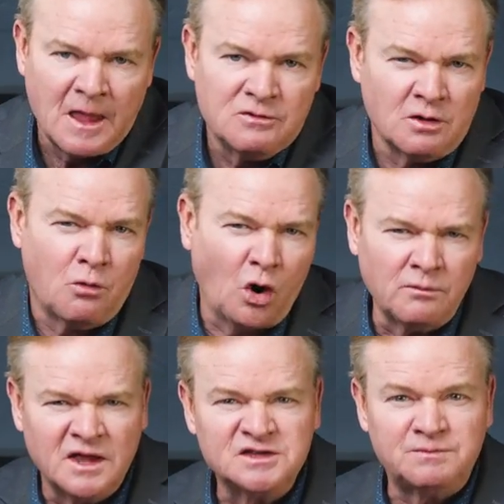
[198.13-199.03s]
The
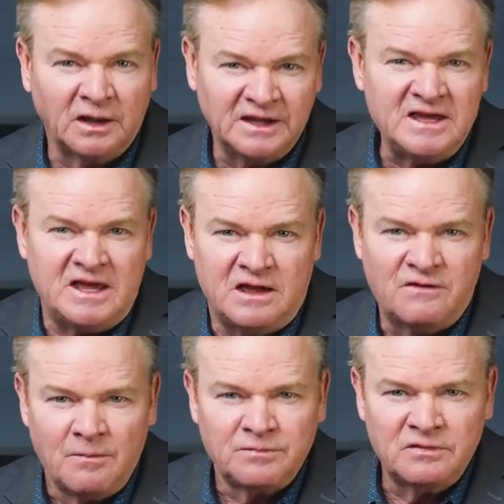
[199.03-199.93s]
Mormons believe
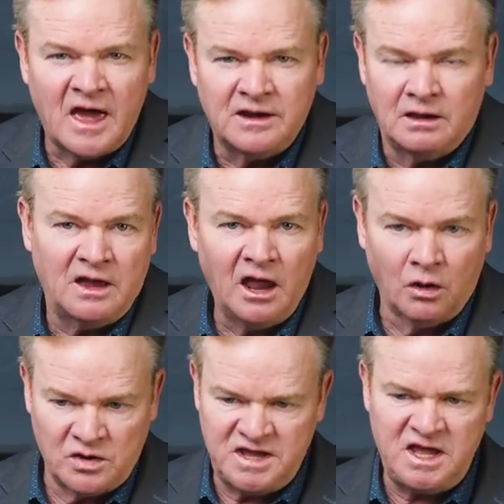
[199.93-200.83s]
that
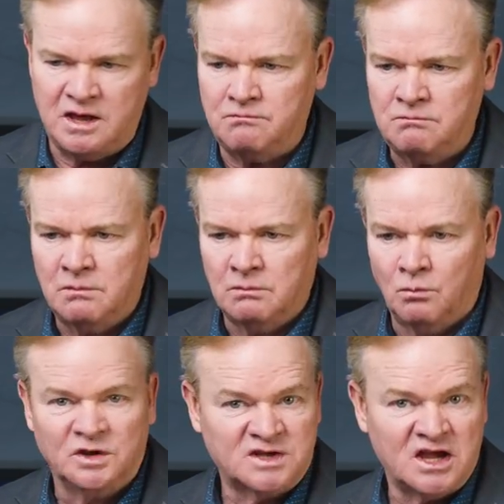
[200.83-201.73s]
Elohim
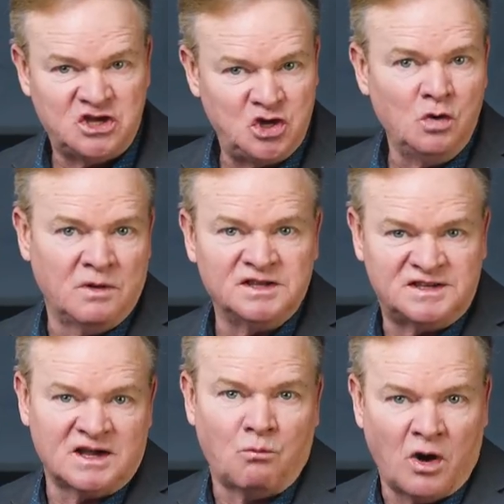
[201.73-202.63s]
was a human
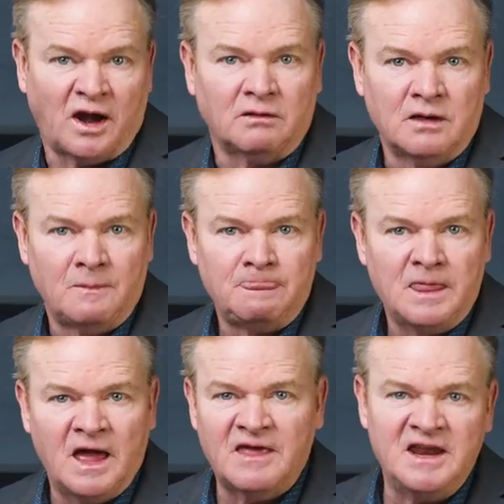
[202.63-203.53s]
somewhere,
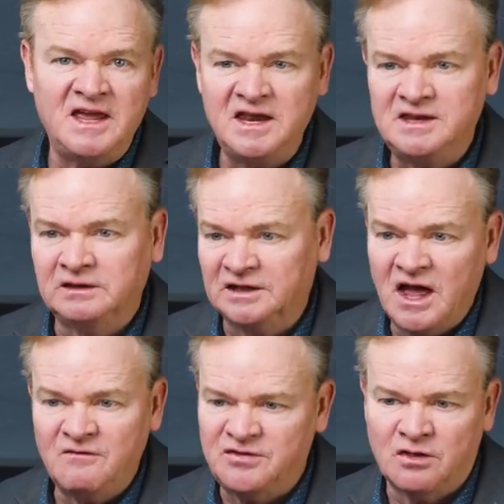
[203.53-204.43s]
and that he
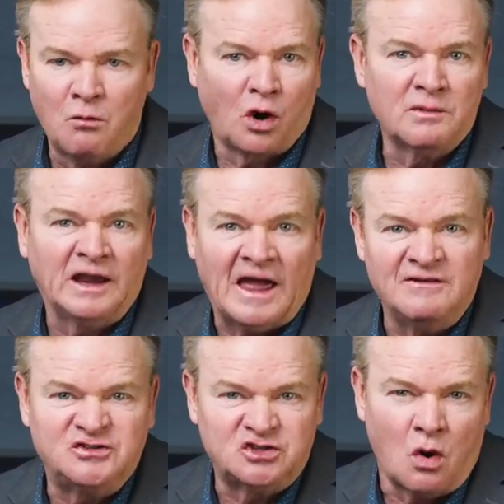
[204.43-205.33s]
lived the Mormon
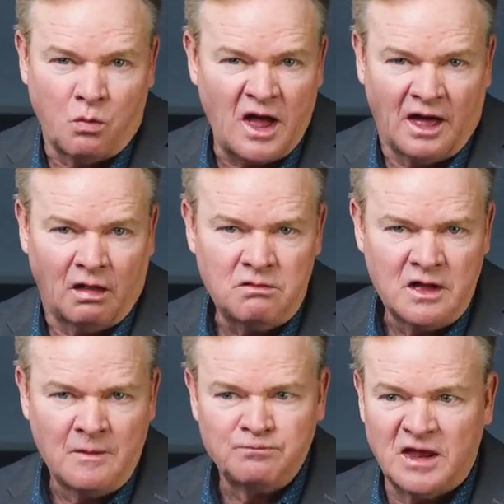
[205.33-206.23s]
life so well
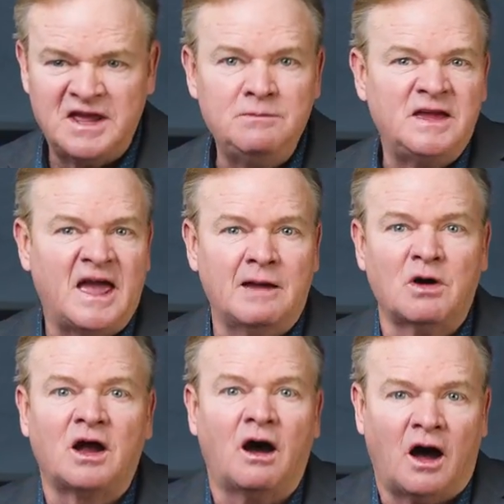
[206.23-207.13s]
that he became a
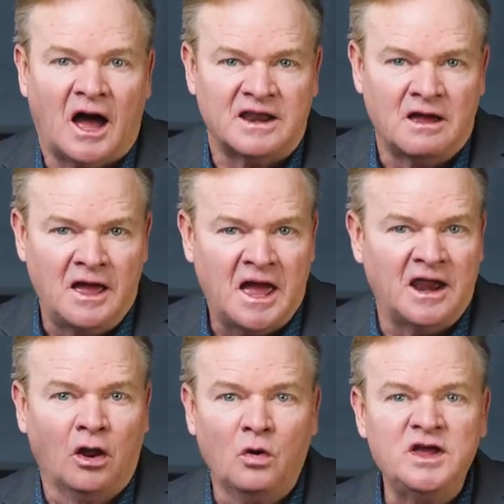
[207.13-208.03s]
god, and
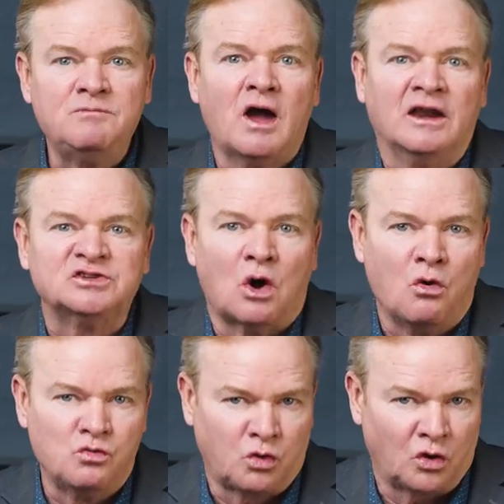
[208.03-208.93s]
Elohim got his
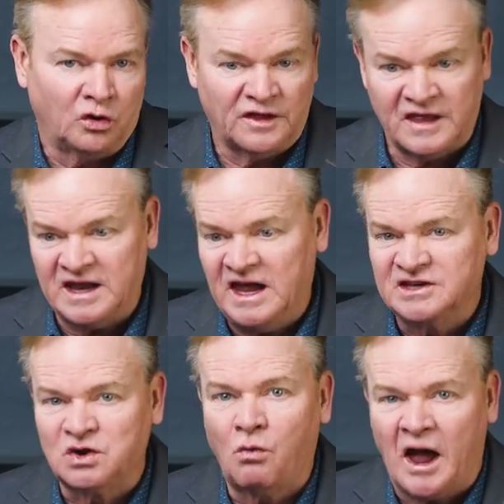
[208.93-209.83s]
own world, and that he
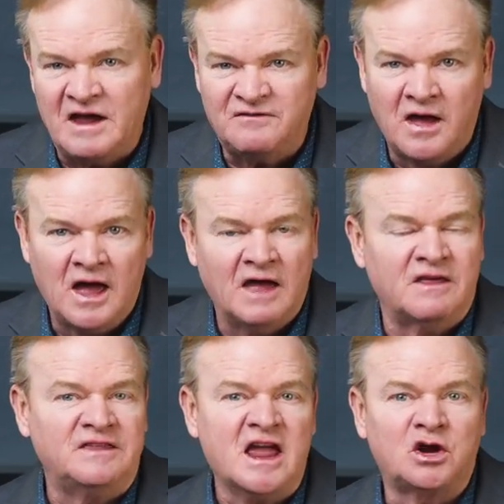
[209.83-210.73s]
has a wife, and
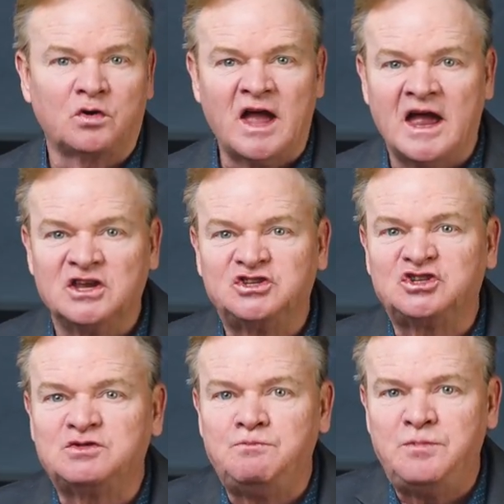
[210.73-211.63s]
that they create
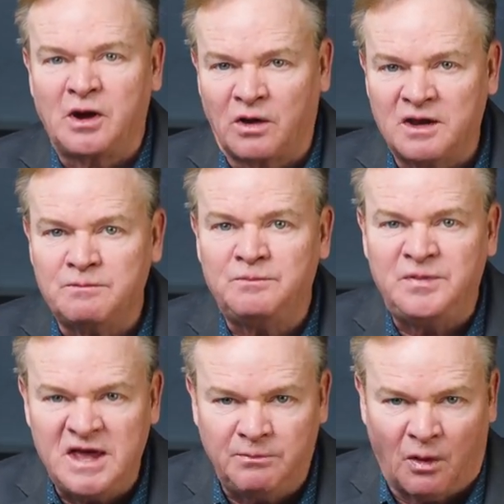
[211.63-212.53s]
spirit
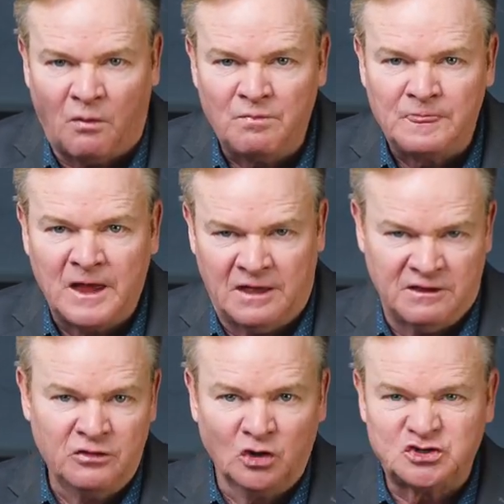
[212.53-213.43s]
people. And
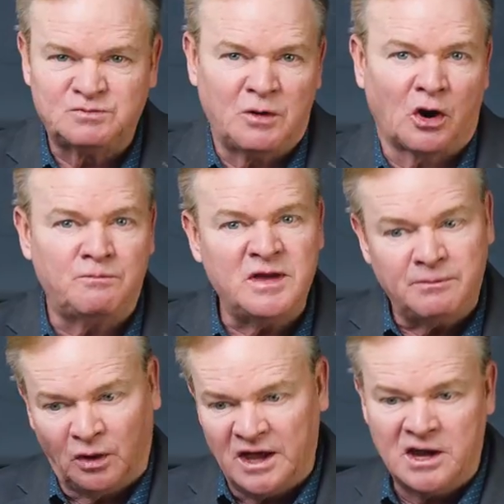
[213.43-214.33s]
then those spirit
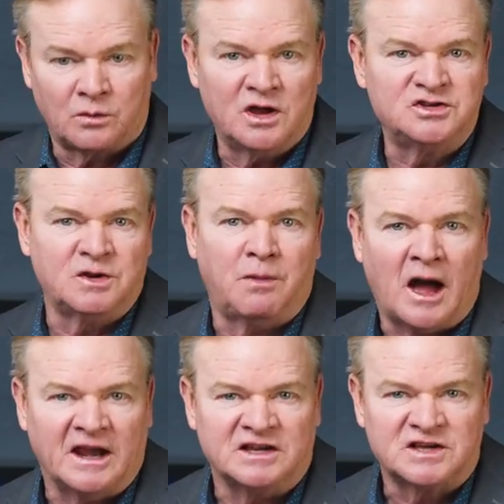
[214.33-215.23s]
people enter into
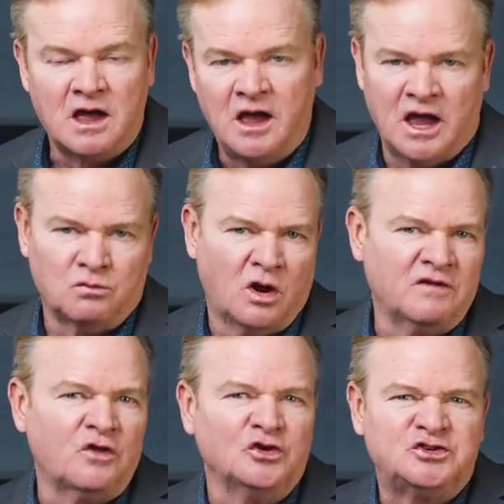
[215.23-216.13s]
bodies. And one
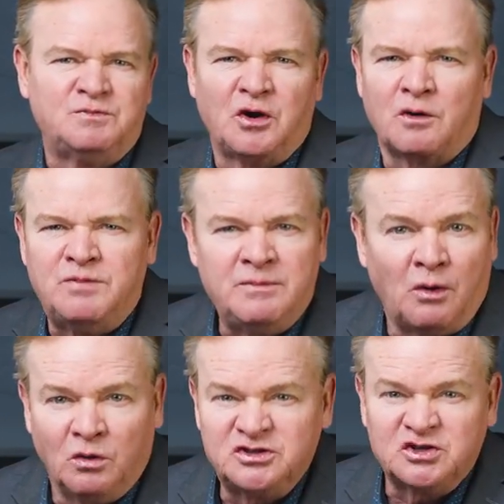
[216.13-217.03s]
of those spirit
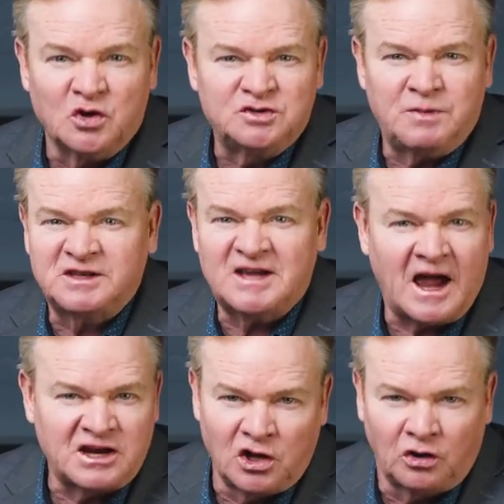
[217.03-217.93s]
people was so
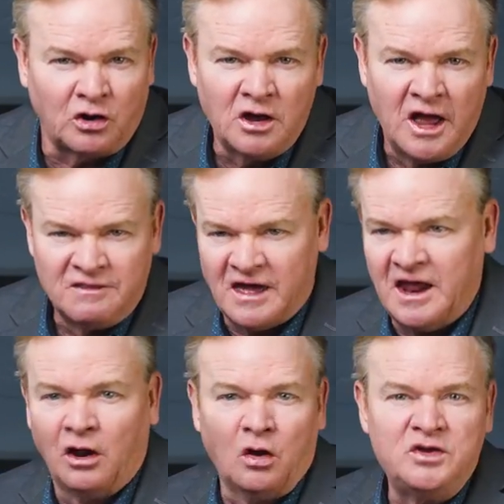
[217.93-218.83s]
spectacular that
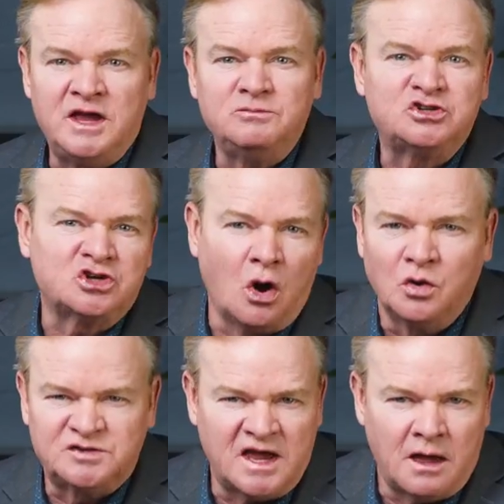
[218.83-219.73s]
Elohim
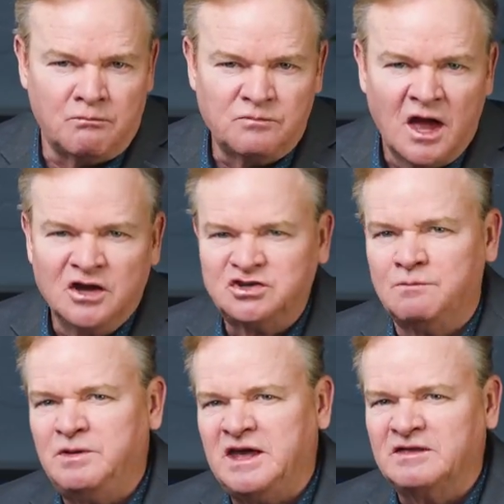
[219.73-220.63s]
chose him to
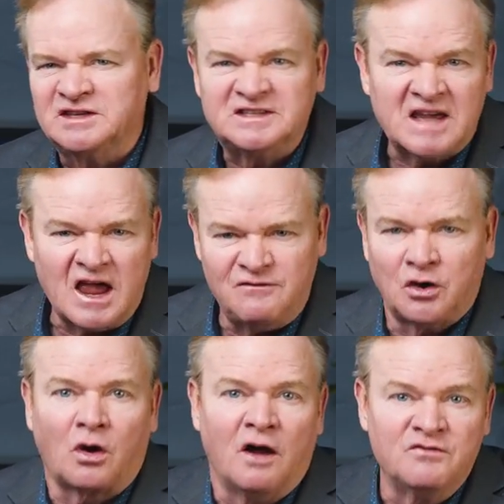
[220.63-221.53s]
be the
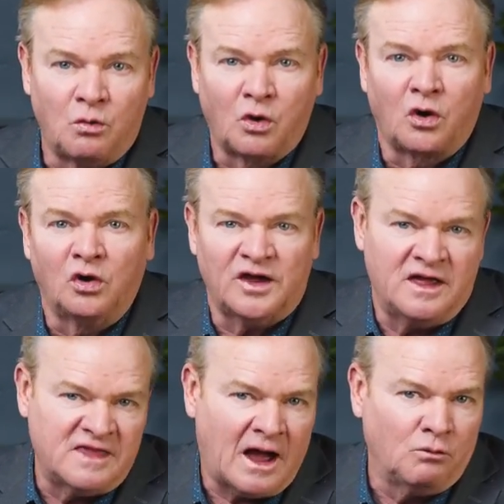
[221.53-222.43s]
savior of the world,
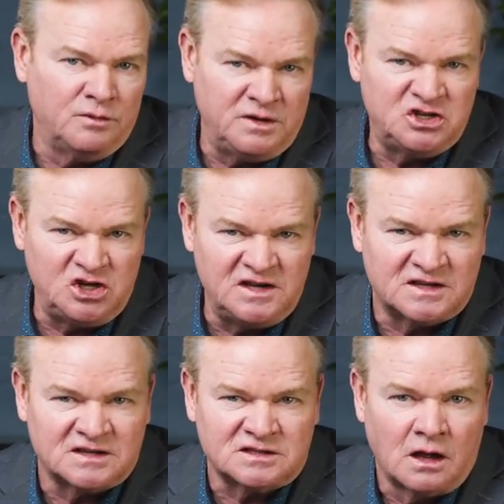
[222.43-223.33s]
and that would be
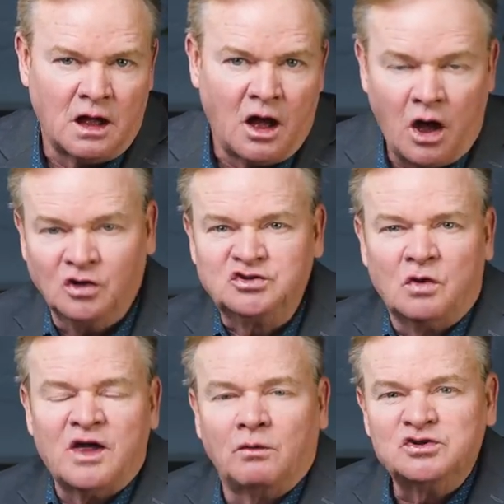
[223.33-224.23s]
Jesus. Also,
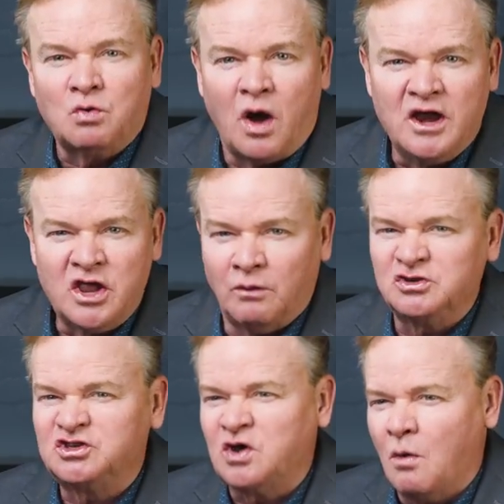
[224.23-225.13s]
there was one that
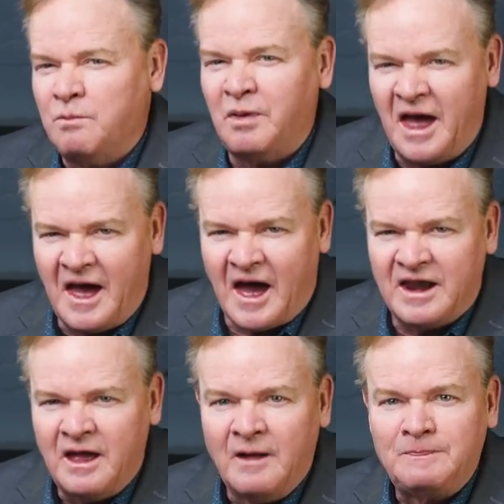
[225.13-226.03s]
was so
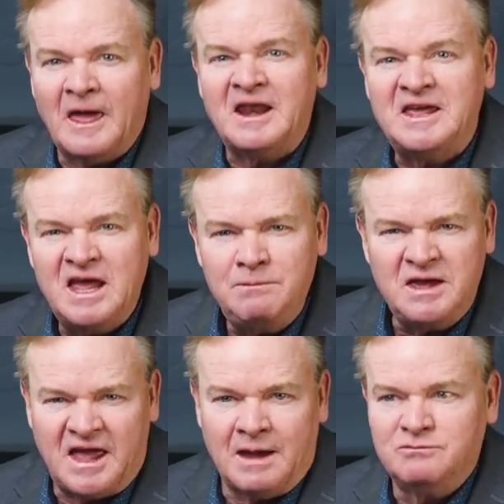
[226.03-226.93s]
bad that he
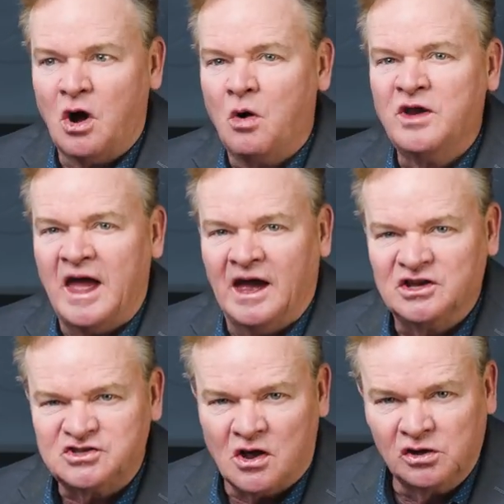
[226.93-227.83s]
became known
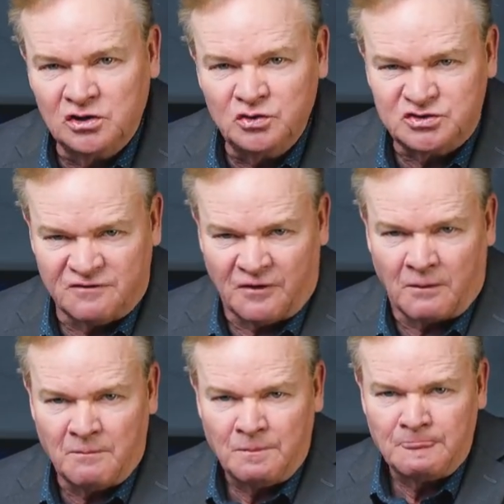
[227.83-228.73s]
as Lucifer.